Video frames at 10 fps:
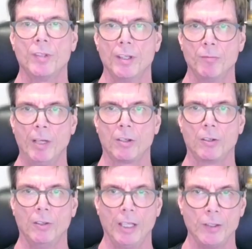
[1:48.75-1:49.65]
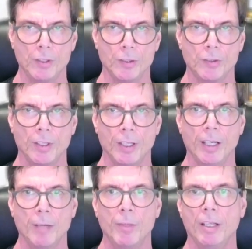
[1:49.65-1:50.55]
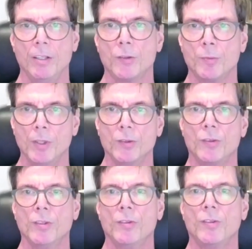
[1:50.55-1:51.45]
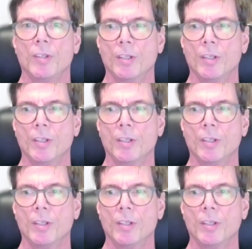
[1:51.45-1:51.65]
of medical lasers, and I've been in this business since